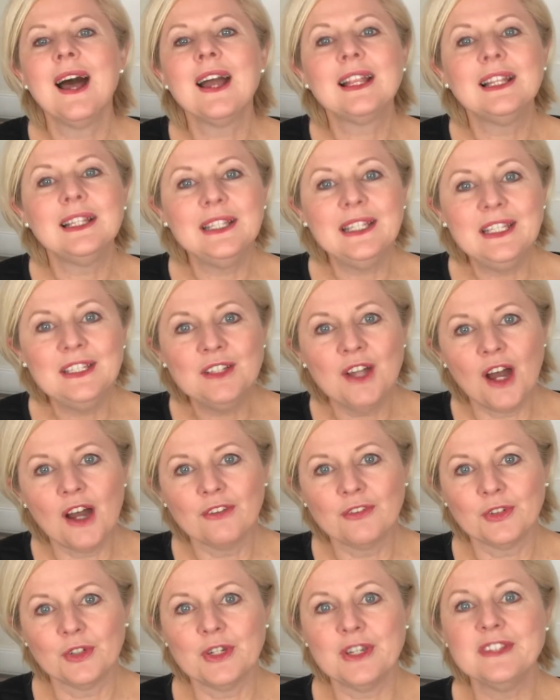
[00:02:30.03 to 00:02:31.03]
A clean
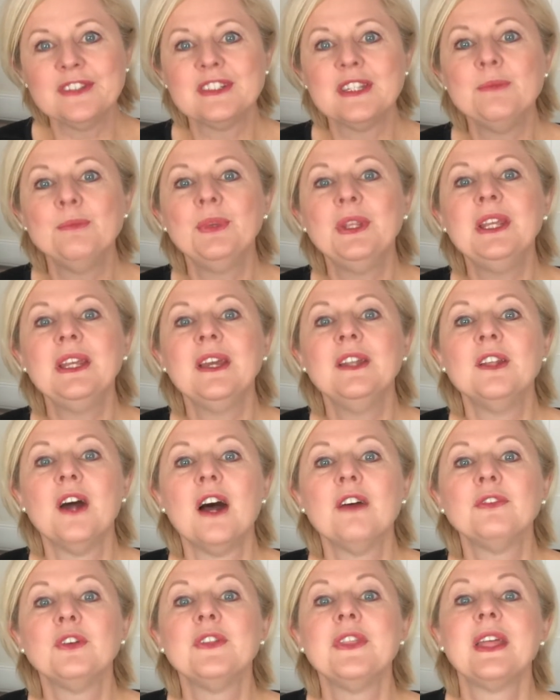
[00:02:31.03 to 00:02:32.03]
offer is simply an
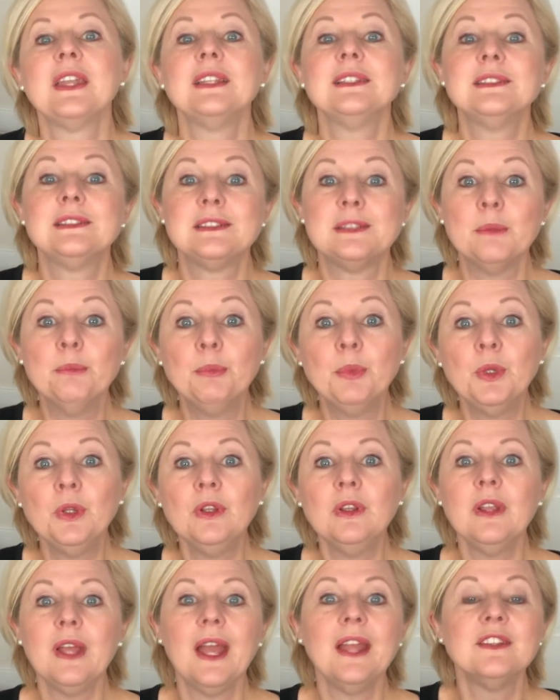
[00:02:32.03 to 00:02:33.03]
offer that is
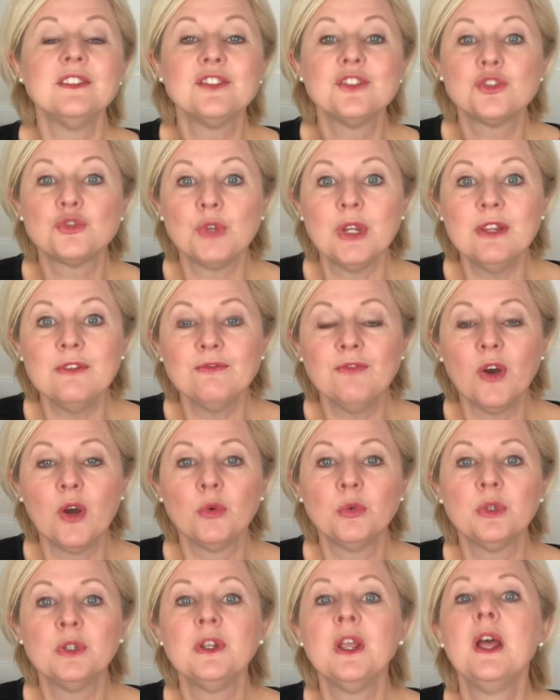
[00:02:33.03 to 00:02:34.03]
simple and
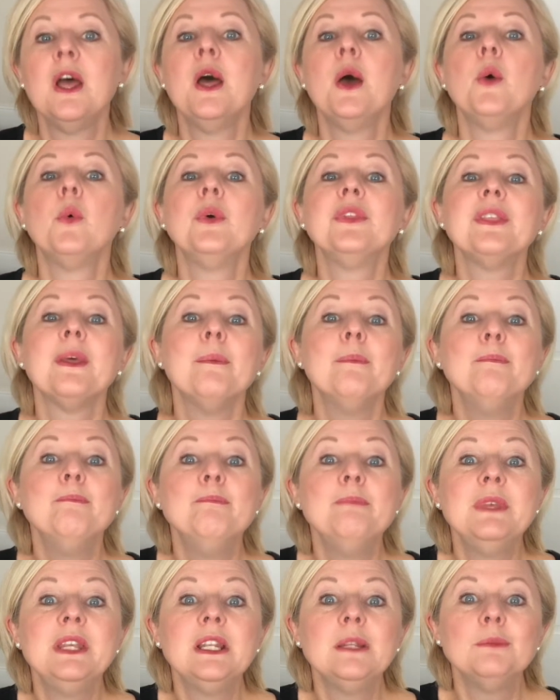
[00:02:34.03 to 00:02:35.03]
straightforward with
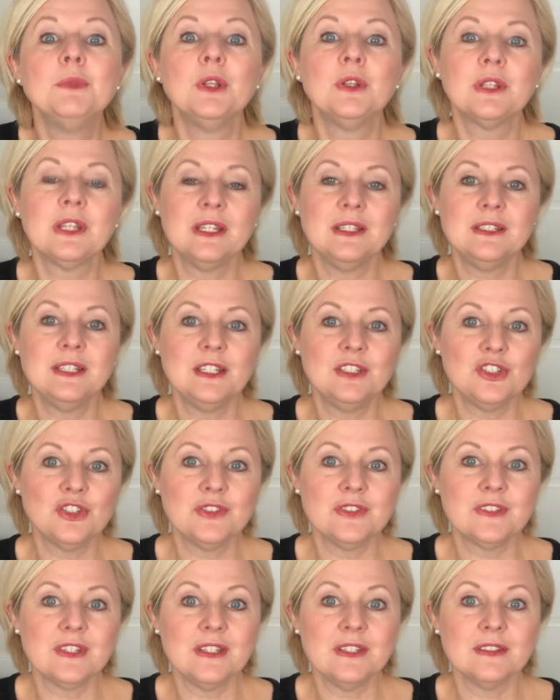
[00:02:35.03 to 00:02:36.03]
minimal
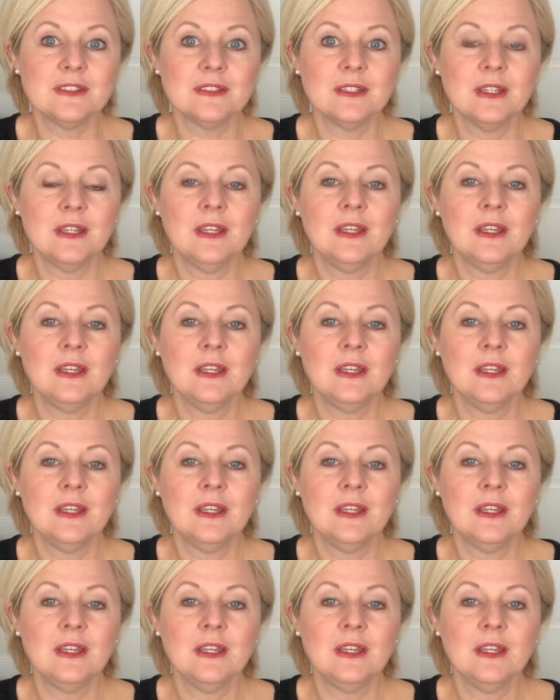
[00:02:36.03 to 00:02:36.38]
contingencies.